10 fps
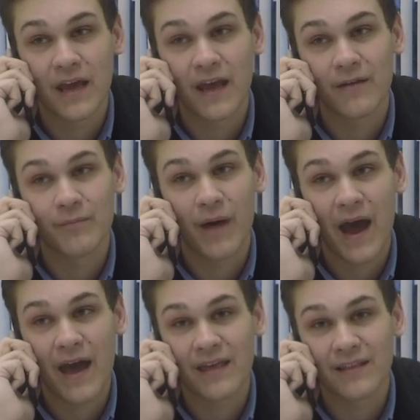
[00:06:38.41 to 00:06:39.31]
and
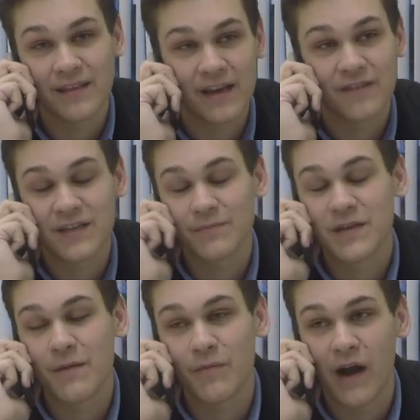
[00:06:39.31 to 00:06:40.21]
by the end of
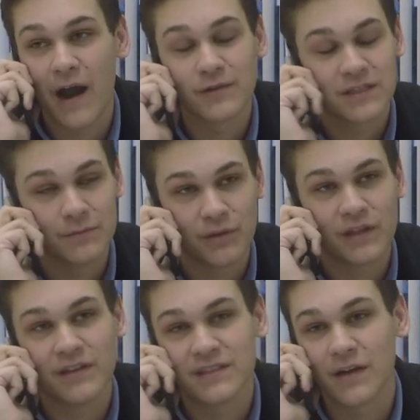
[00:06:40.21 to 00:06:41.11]
September, I was
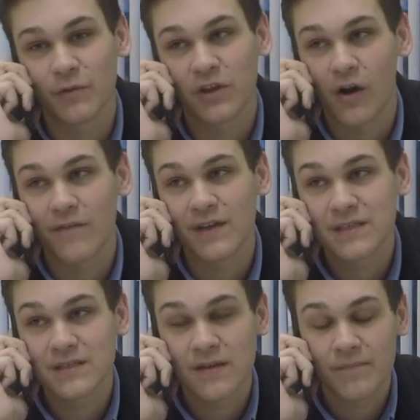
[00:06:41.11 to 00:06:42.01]
completely done with
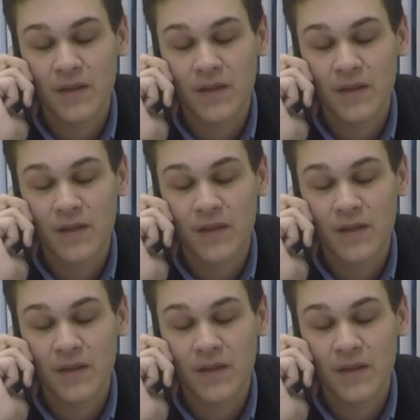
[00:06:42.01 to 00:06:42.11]
harvest.